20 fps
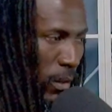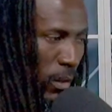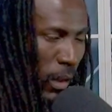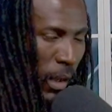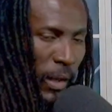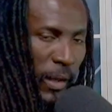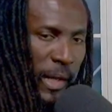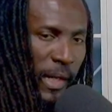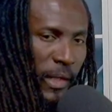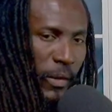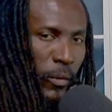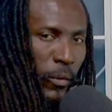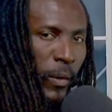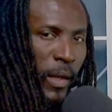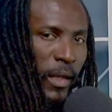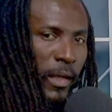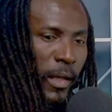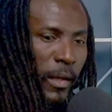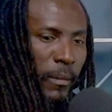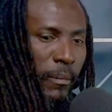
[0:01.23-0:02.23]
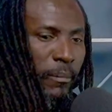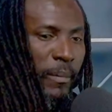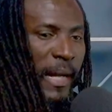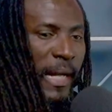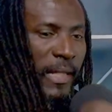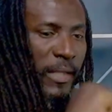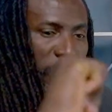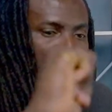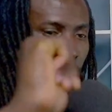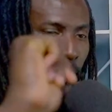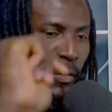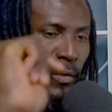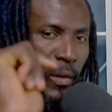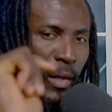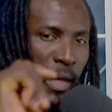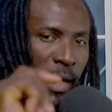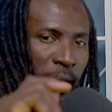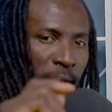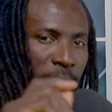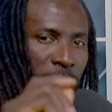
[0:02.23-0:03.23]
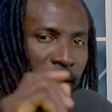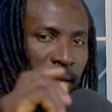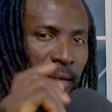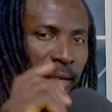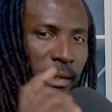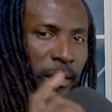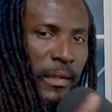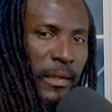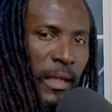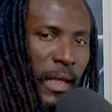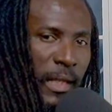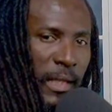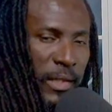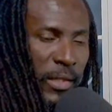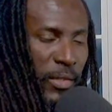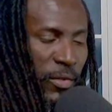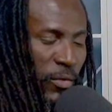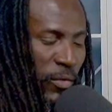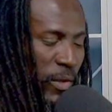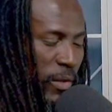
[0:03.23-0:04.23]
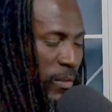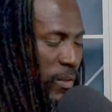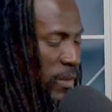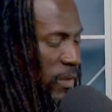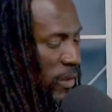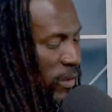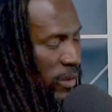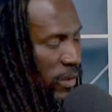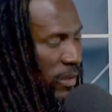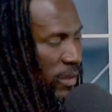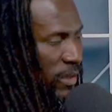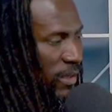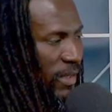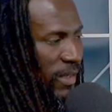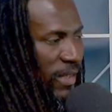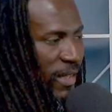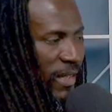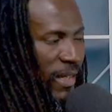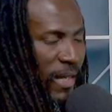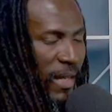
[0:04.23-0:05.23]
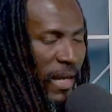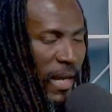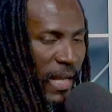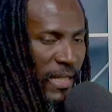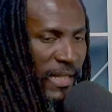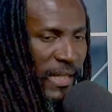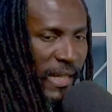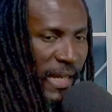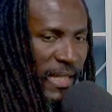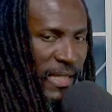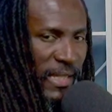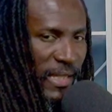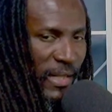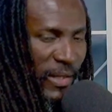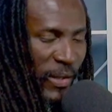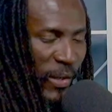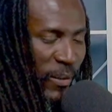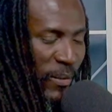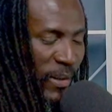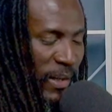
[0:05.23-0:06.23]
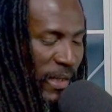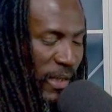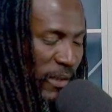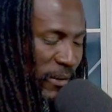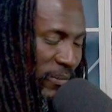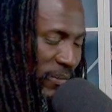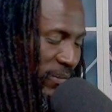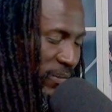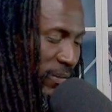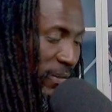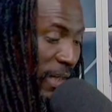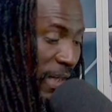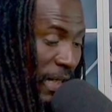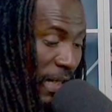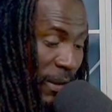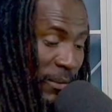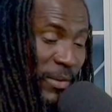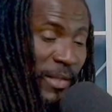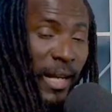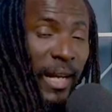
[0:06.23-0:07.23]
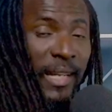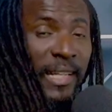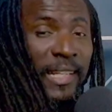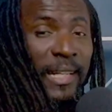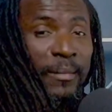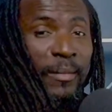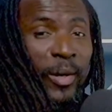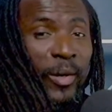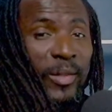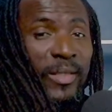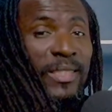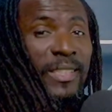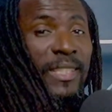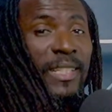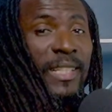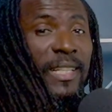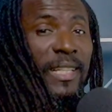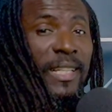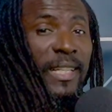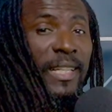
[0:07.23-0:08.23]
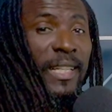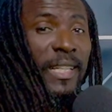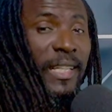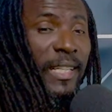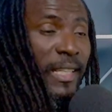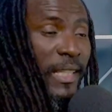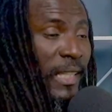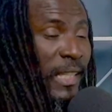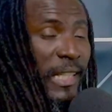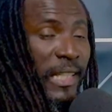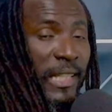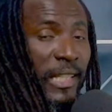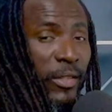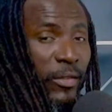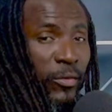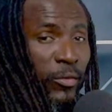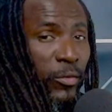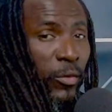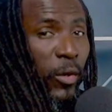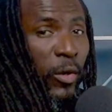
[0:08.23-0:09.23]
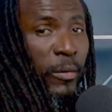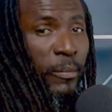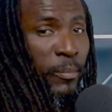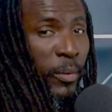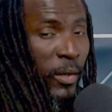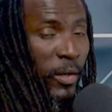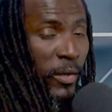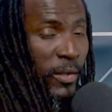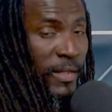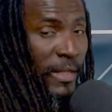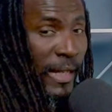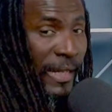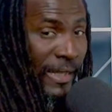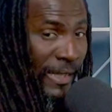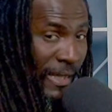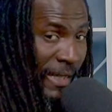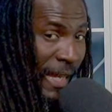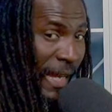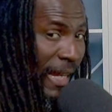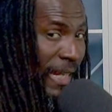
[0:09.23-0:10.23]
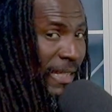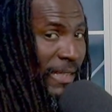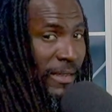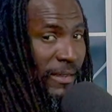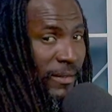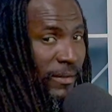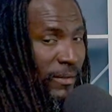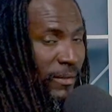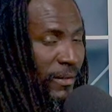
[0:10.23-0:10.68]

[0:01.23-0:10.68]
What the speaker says: All right, welcome back to another stream. So, as I can see the thumbnail, I'm talking about the road products again.